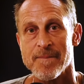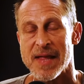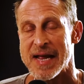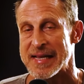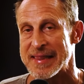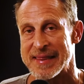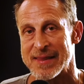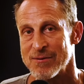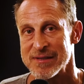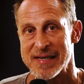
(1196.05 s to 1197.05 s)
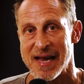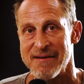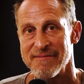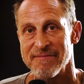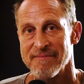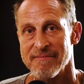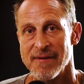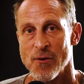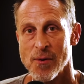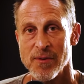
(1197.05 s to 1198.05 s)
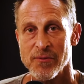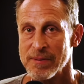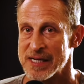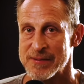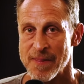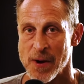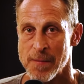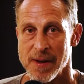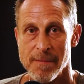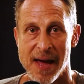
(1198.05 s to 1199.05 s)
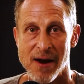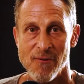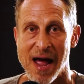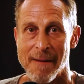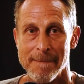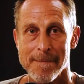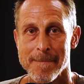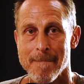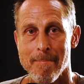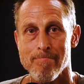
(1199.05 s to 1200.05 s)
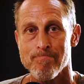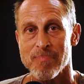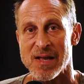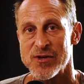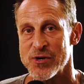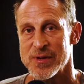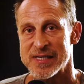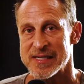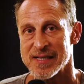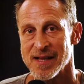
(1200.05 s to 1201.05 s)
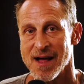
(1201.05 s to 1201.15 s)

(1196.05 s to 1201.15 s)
it, those gave hormone replacement therapy a bad rap due to its